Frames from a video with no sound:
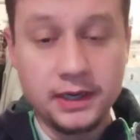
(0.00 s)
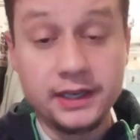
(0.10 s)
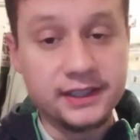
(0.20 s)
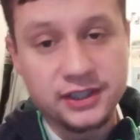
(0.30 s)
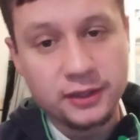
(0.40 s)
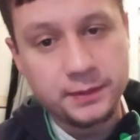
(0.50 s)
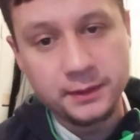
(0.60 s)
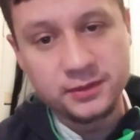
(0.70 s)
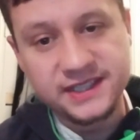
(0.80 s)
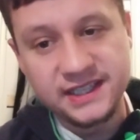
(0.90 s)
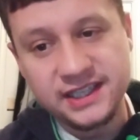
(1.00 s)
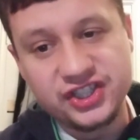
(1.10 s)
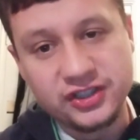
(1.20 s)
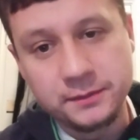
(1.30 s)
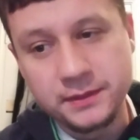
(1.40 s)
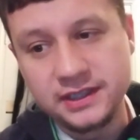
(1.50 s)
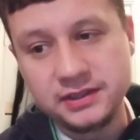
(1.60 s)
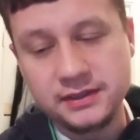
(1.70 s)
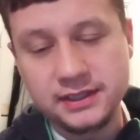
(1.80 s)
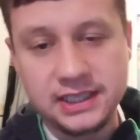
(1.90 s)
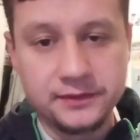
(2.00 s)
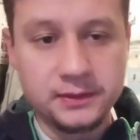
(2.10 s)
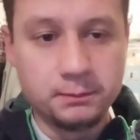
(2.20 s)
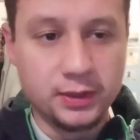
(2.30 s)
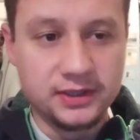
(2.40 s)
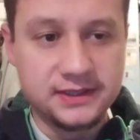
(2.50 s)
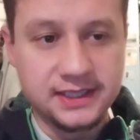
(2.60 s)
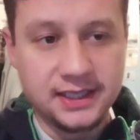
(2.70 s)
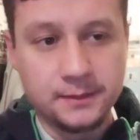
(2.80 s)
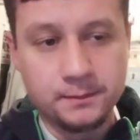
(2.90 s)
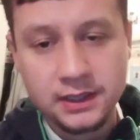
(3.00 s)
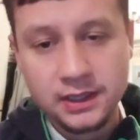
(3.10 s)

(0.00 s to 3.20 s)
There's a lot of people saying it shouldn't have been given, but um,